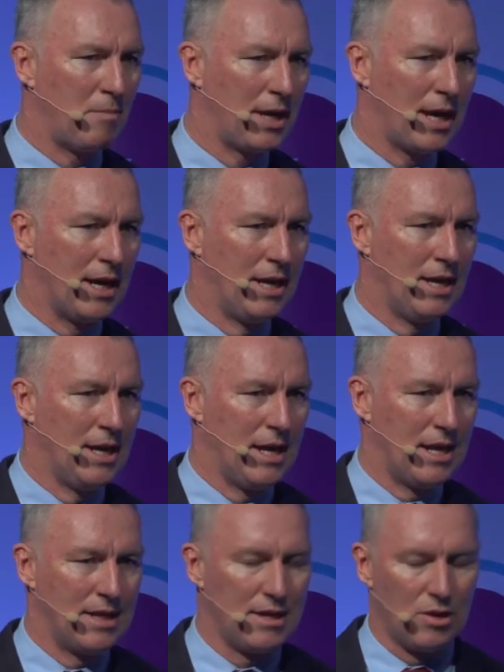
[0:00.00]
bigger
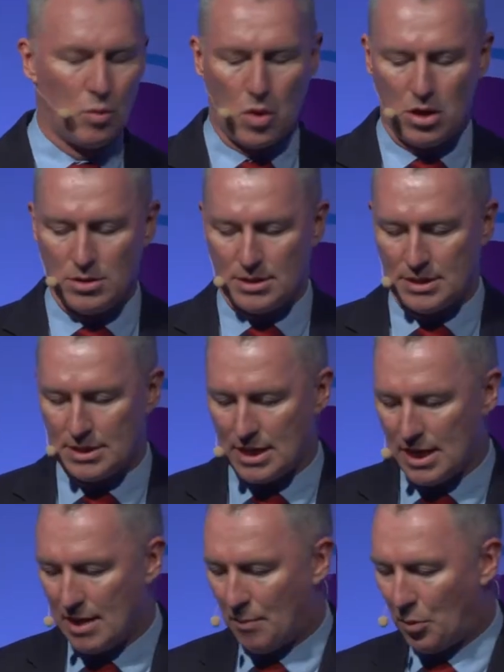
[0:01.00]
than it was
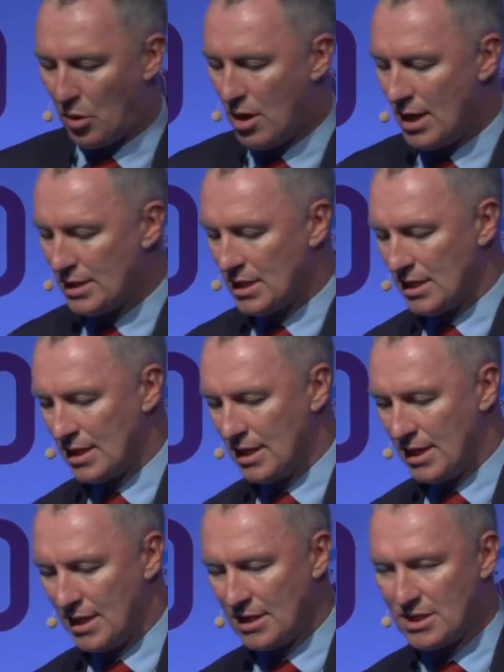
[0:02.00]
prior to
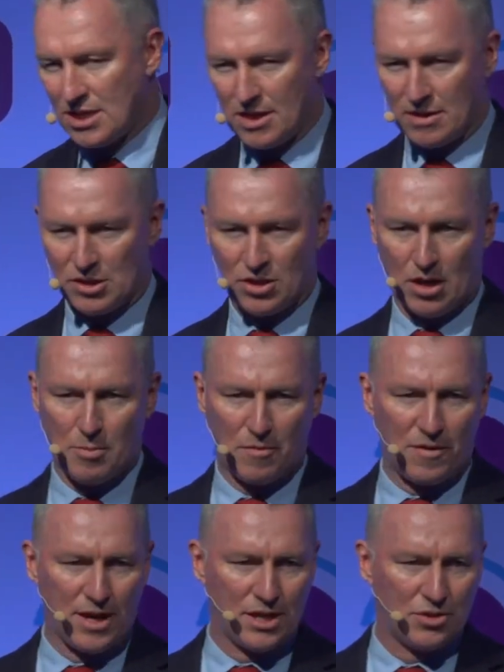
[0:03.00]
the global
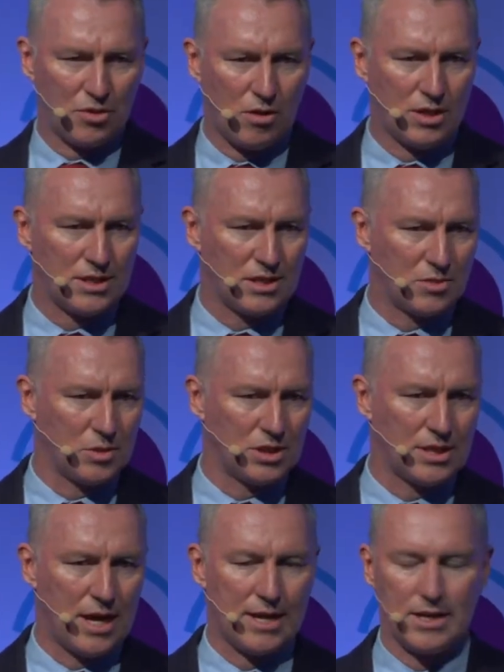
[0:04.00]
financial crisis, which
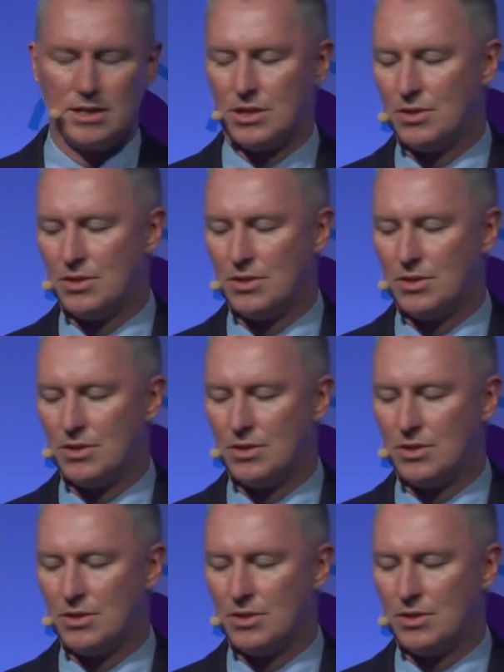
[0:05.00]
started in